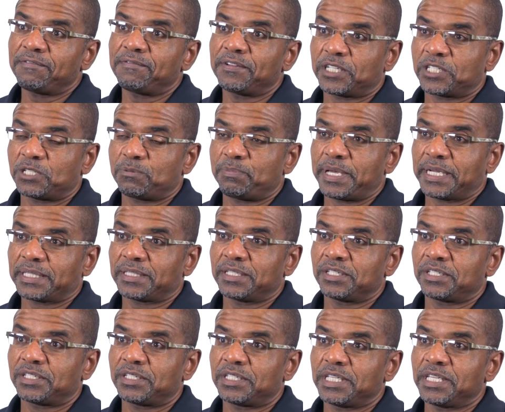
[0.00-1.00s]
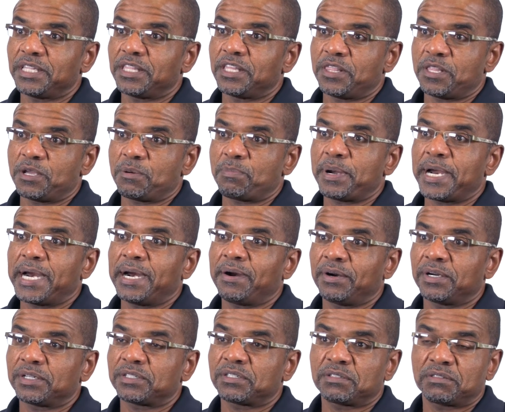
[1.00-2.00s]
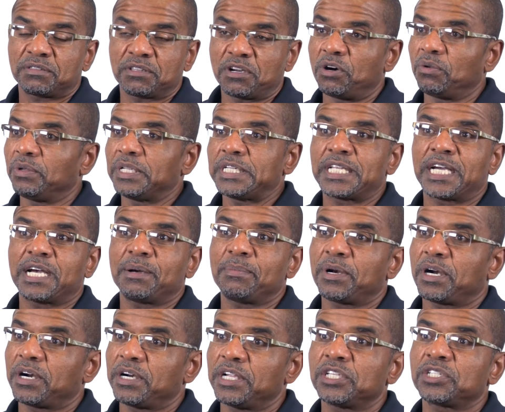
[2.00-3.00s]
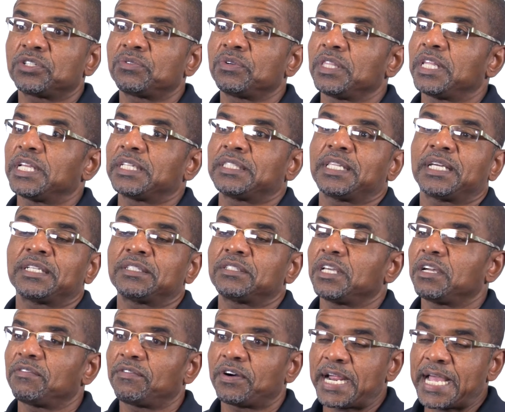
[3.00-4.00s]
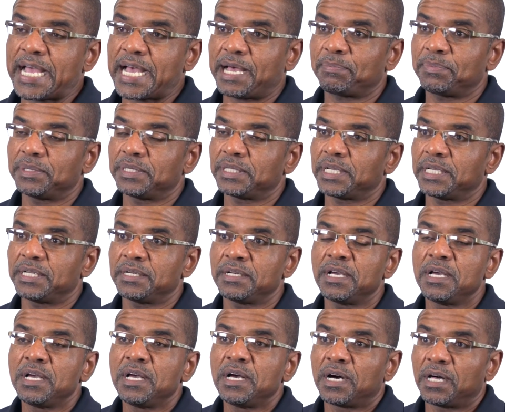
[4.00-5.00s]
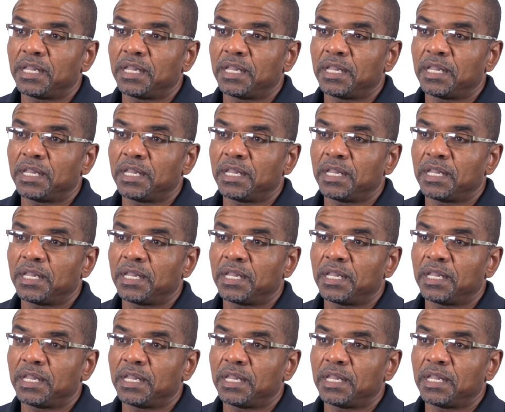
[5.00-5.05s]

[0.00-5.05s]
expectancy than their parents. Only time in our history that's ever happened, and a